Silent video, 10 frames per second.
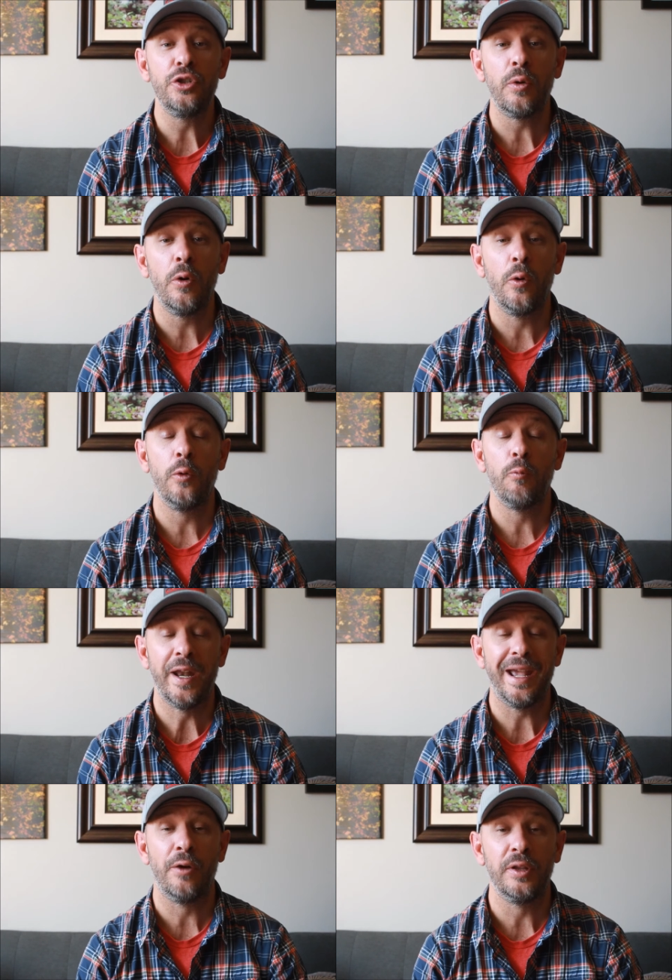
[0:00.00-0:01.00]
your own
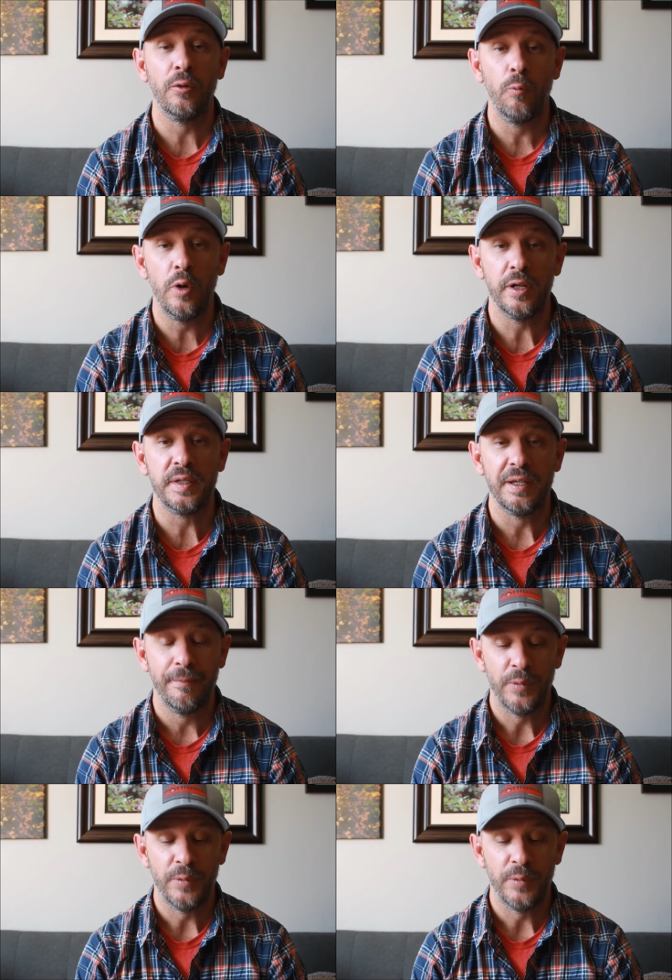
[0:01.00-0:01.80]
when out in the woods.